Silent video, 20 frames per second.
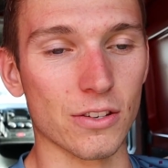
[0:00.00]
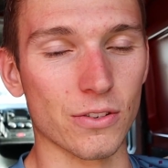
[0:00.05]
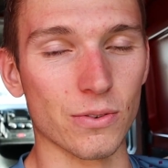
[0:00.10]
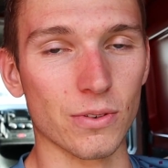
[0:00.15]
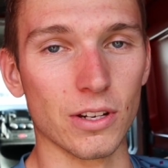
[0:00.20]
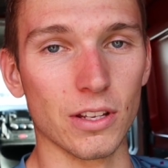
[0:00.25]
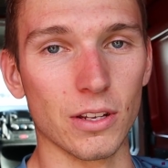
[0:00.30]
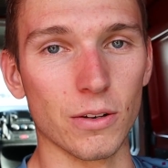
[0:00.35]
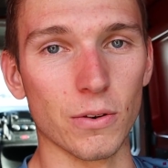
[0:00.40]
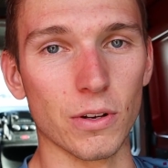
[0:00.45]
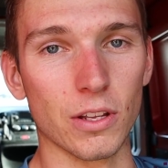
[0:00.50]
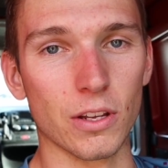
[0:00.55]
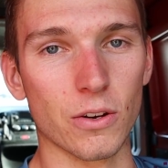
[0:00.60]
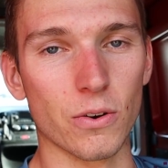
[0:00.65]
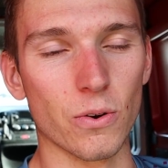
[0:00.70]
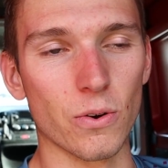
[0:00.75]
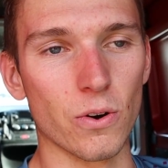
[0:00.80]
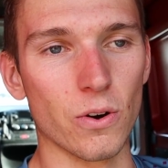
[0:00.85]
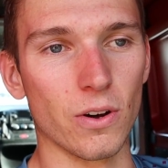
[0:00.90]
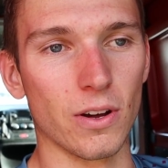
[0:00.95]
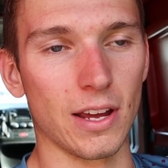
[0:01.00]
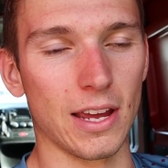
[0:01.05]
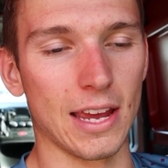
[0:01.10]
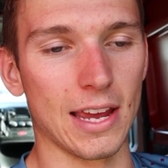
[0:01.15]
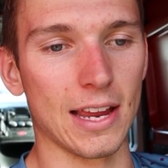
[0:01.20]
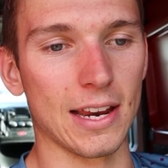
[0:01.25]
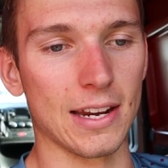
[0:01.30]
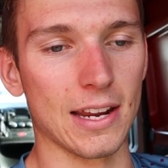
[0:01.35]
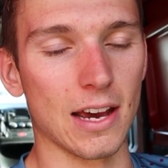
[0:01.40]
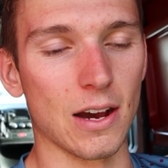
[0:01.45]
is really cool,
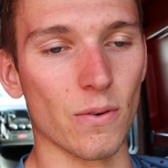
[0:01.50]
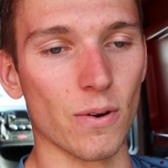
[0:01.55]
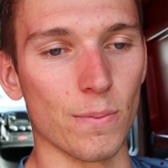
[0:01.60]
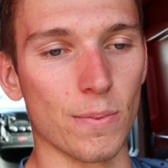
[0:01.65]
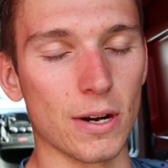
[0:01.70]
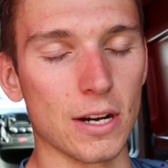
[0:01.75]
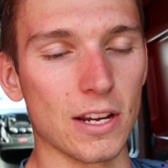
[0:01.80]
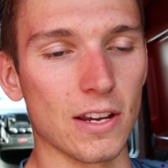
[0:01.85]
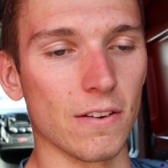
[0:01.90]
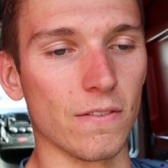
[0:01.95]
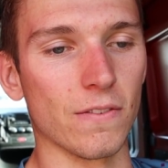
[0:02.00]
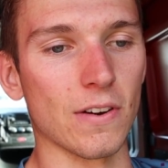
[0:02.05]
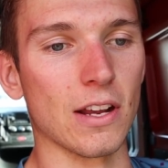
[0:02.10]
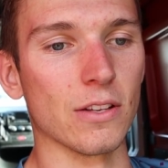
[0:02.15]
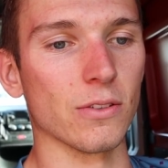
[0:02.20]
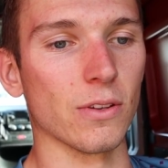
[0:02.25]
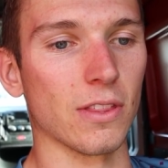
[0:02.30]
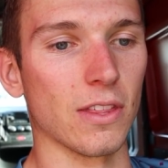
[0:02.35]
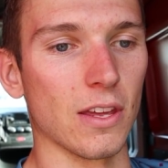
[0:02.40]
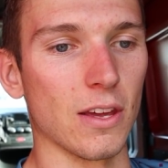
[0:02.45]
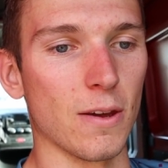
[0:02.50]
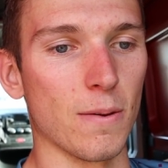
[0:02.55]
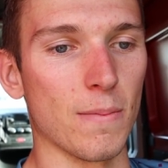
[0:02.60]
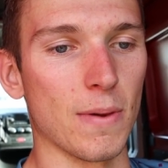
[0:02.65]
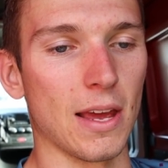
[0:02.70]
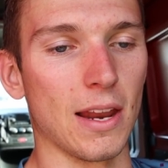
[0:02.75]
and we're pretty good friends with him,